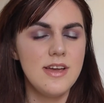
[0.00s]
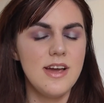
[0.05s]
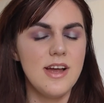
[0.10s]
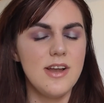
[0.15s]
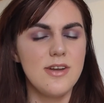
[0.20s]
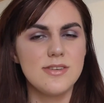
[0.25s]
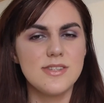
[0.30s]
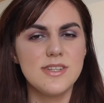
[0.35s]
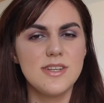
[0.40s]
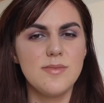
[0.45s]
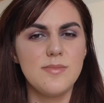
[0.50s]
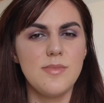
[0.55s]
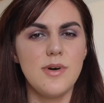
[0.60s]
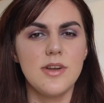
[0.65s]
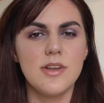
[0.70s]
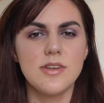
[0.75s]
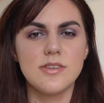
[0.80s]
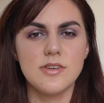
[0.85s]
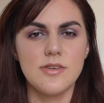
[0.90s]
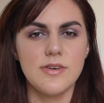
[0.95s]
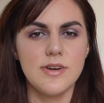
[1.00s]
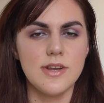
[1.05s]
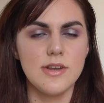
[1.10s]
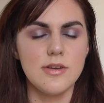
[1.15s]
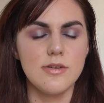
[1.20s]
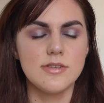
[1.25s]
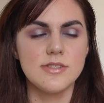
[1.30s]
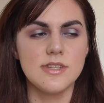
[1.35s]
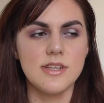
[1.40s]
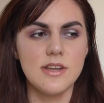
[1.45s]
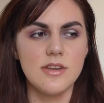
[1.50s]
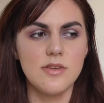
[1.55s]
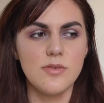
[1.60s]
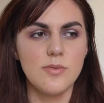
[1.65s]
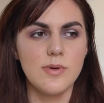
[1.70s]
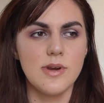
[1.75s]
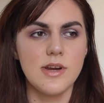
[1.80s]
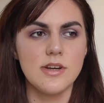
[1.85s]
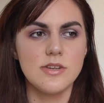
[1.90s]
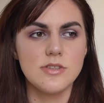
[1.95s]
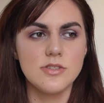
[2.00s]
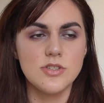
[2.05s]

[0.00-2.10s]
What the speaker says: I looked at the monitor and it looked a little weird,